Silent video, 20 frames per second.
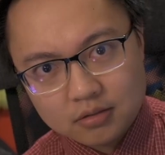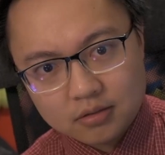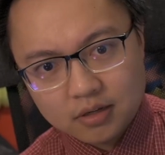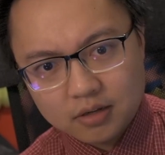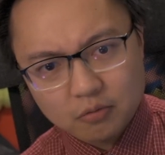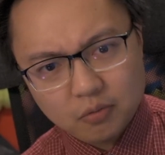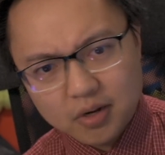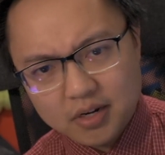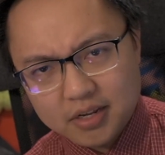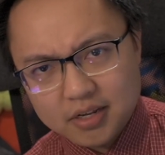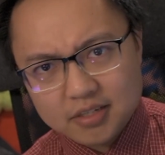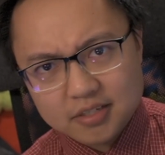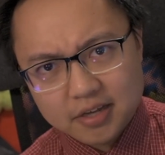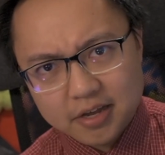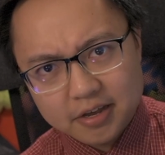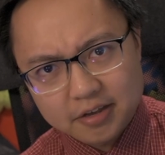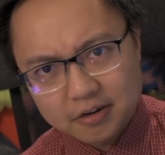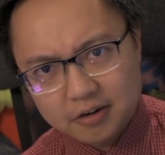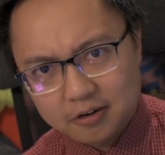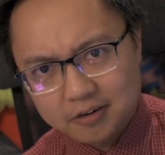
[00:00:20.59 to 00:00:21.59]
And what is
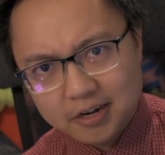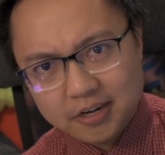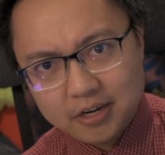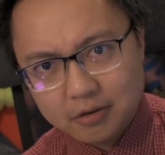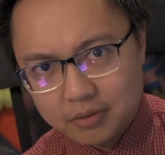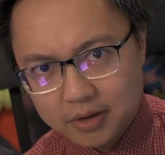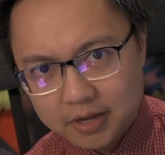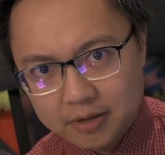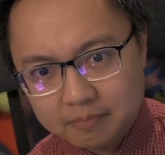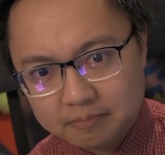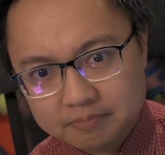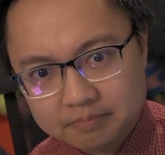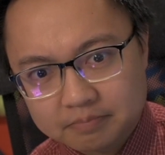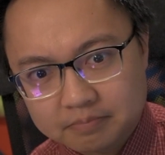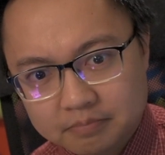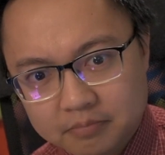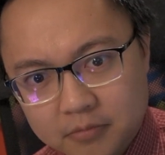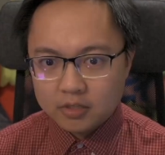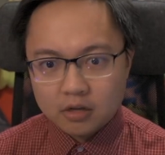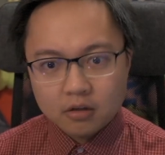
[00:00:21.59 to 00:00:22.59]
INR anyway?
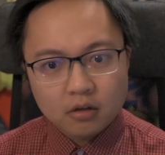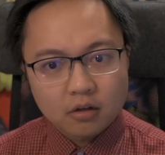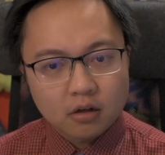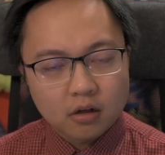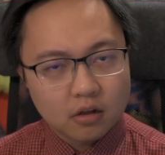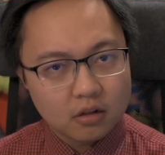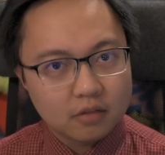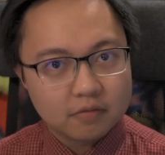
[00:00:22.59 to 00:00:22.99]
All